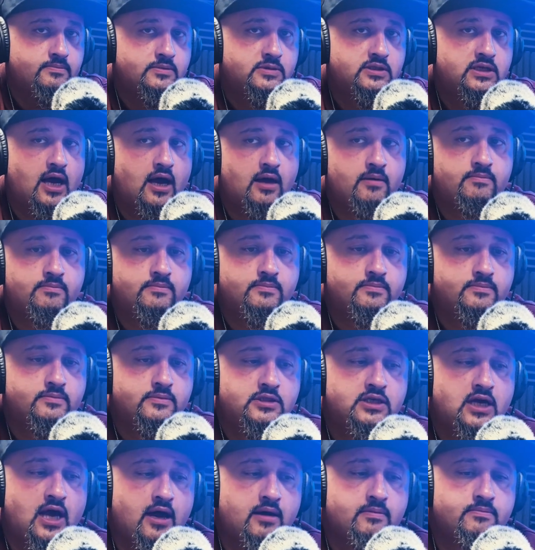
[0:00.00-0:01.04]
tap,
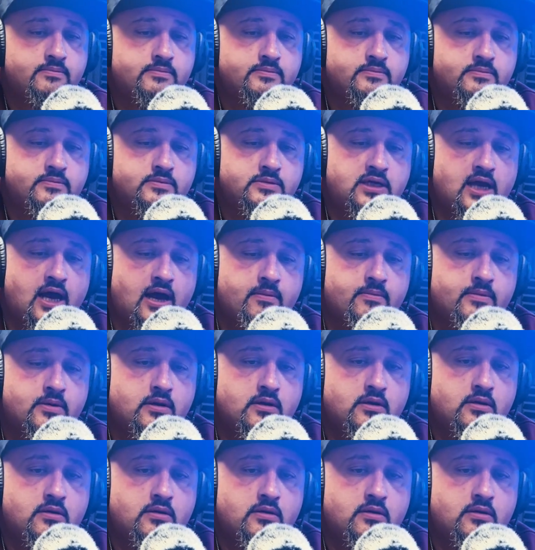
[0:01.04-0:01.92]
tap, tap.